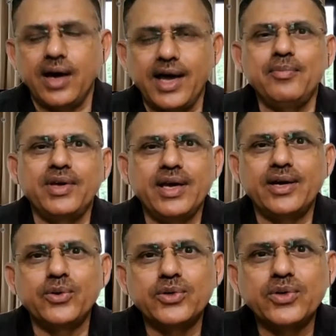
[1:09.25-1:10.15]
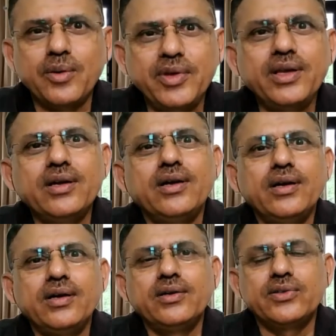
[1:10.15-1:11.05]
I am K R Goswami,
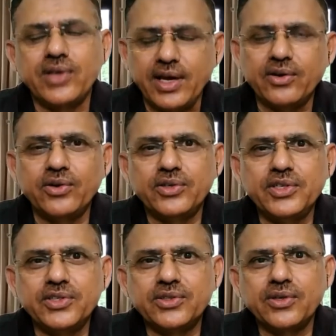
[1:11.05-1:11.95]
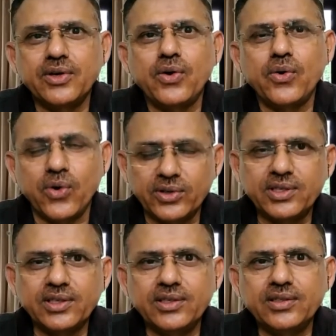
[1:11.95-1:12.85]
psychologist,
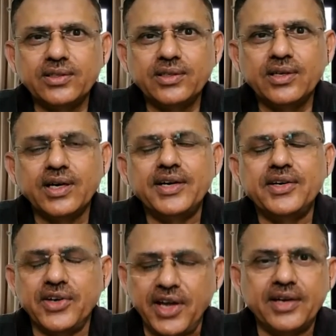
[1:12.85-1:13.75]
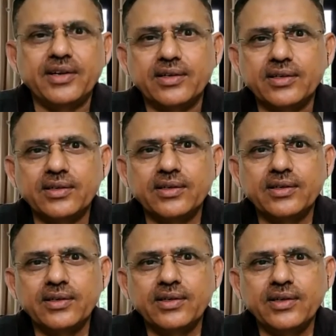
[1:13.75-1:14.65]
author and trainer.
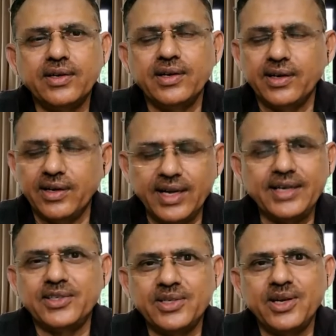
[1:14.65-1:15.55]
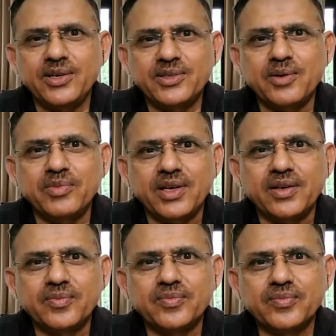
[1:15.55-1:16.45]
Let us learn something.